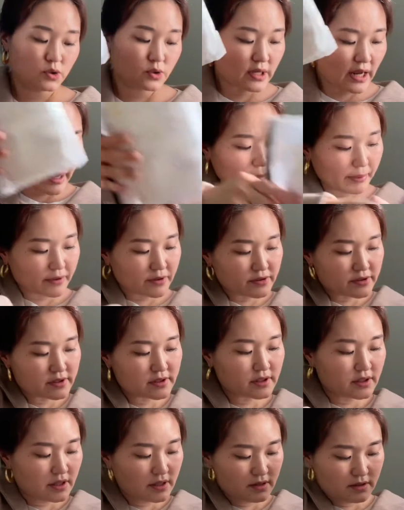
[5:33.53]
diapers.
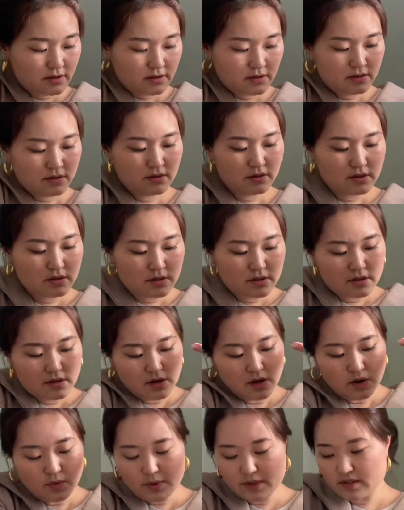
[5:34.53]

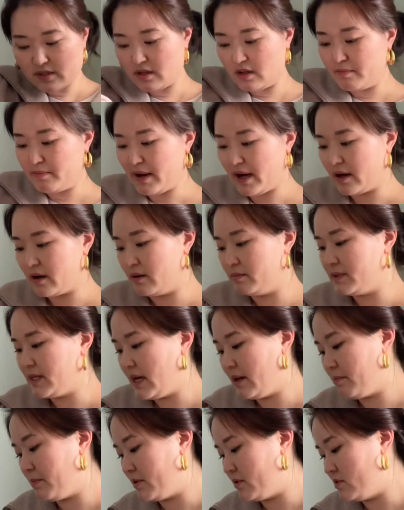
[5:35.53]
Always need backup
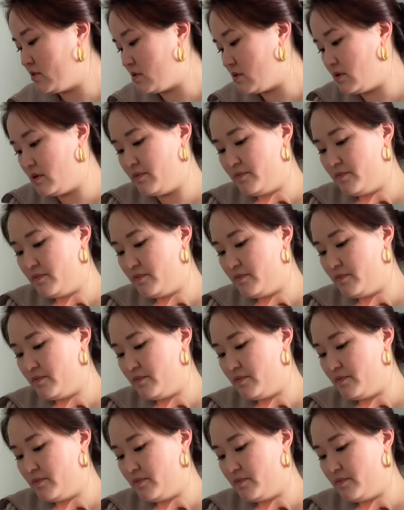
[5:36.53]
diapers.